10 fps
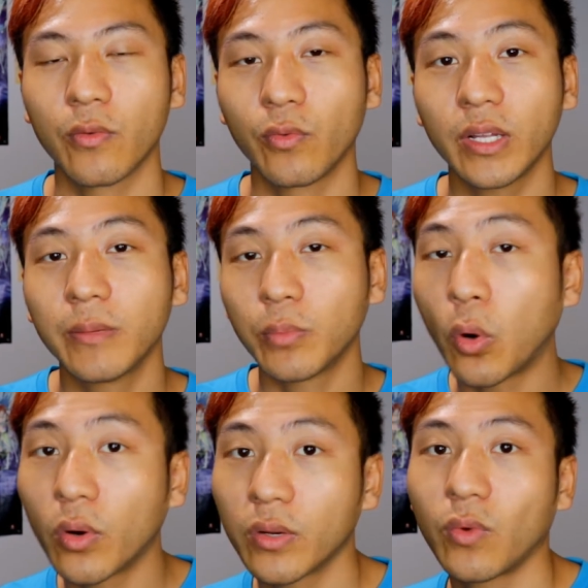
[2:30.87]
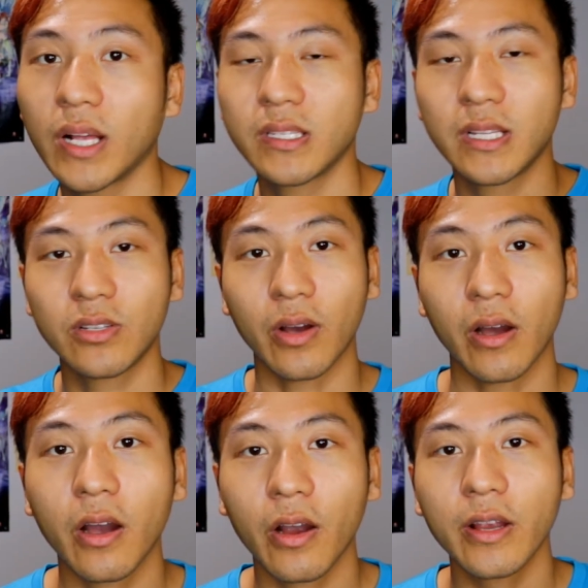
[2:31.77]
really important ones into our
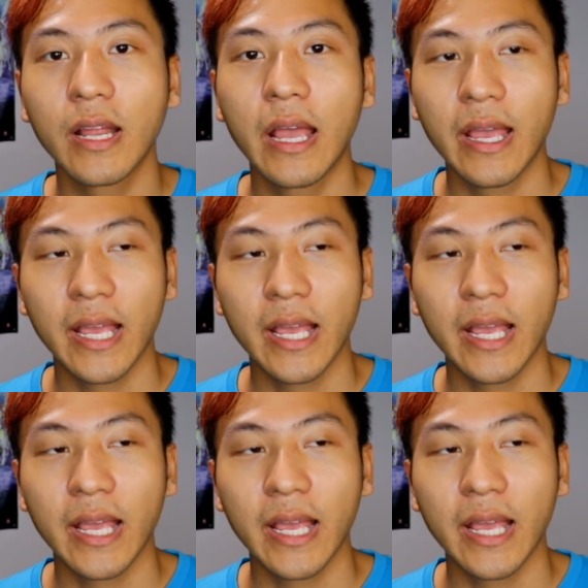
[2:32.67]
heart,